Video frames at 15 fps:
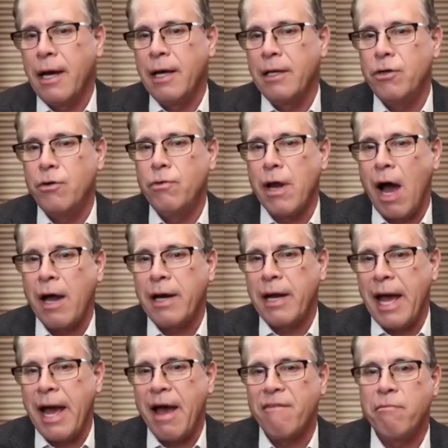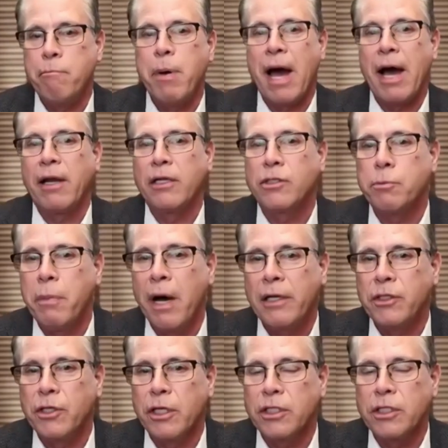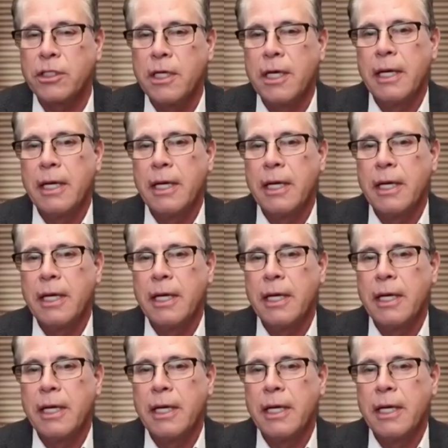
do not have balanced budgets,